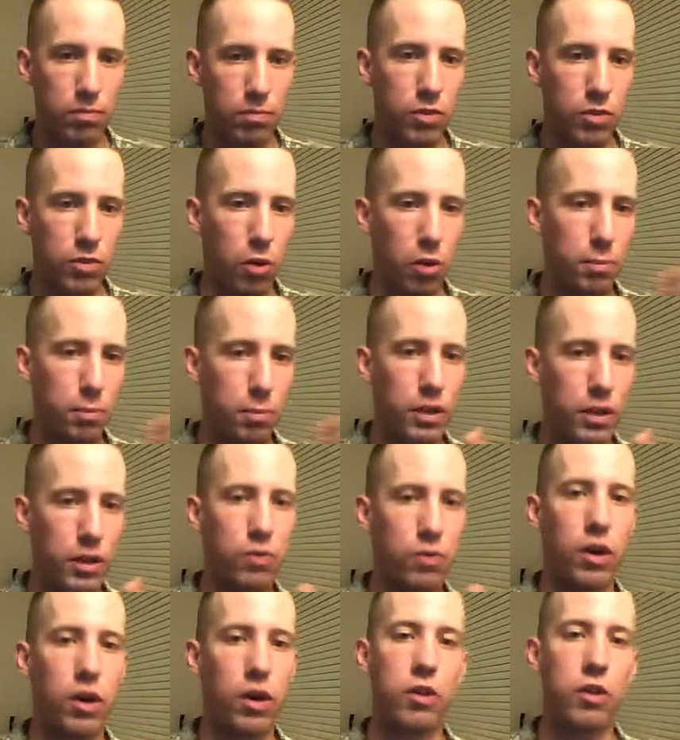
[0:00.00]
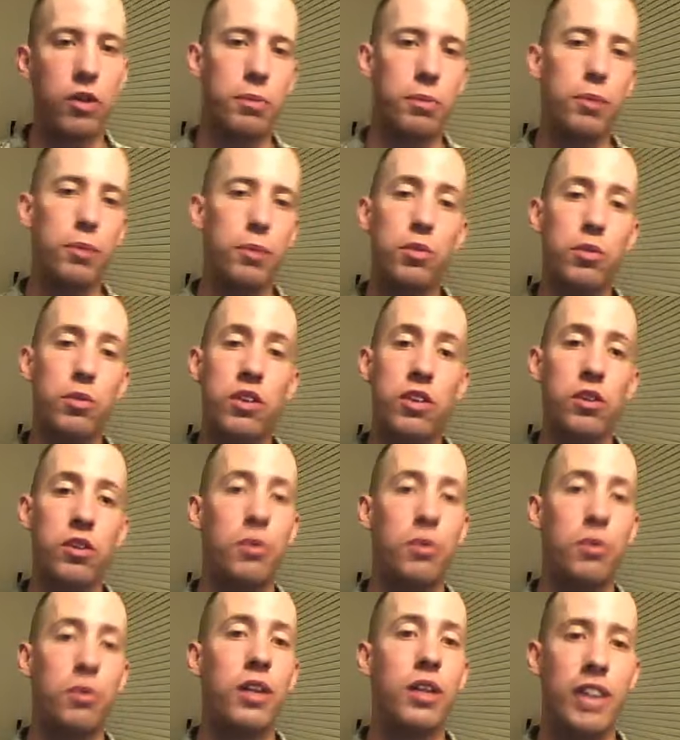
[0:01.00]
Don't believe what other people will tell
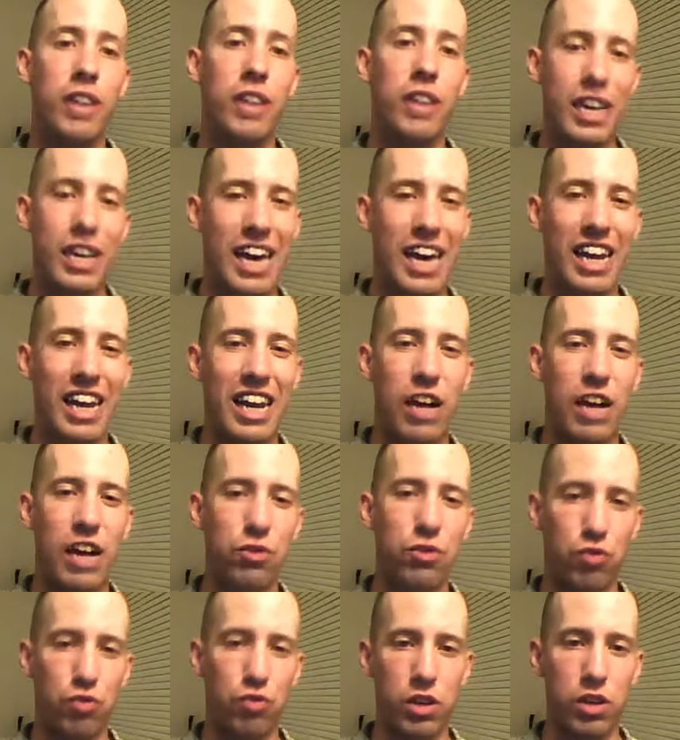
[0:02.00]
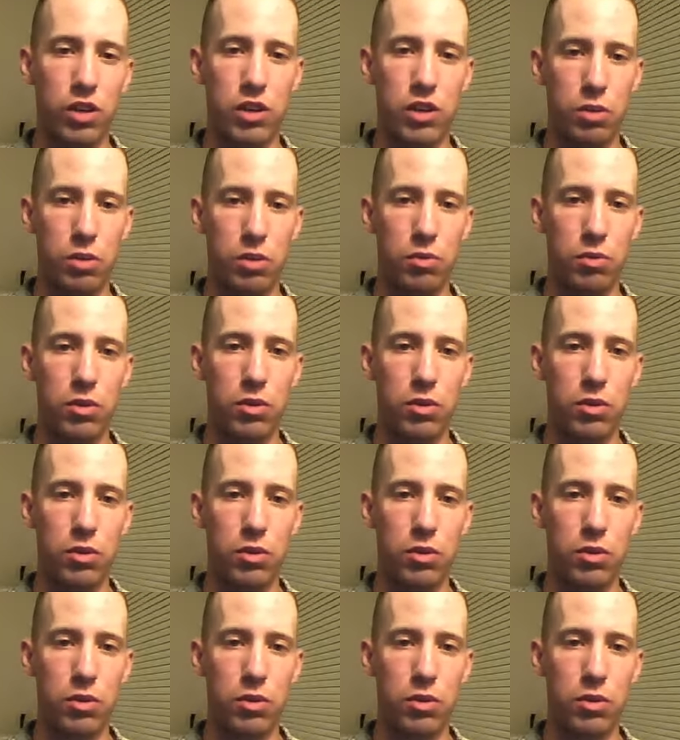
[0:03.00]
you. They cannot strike you.